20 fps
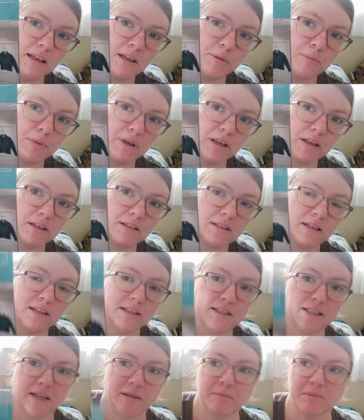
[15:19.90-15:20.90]
because I
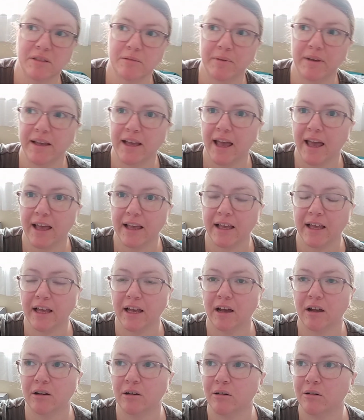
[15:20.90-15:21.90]
seem to be hanging
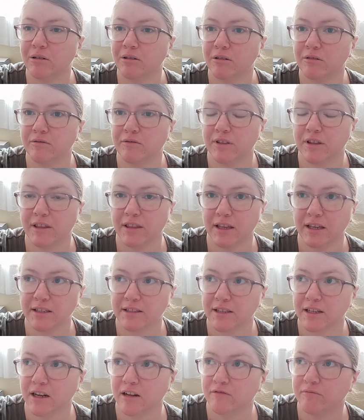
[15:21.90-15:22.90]
a lot of the things
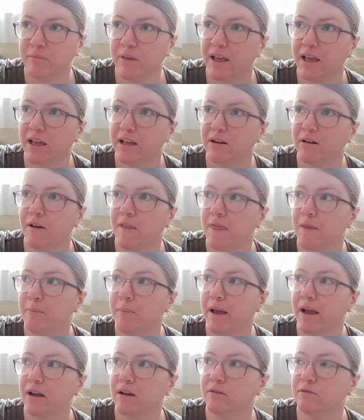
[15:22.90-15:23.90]
that I've made on the
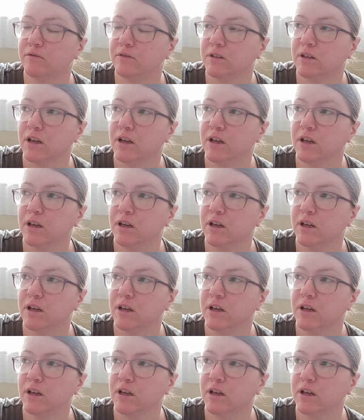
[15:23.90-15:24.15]
back of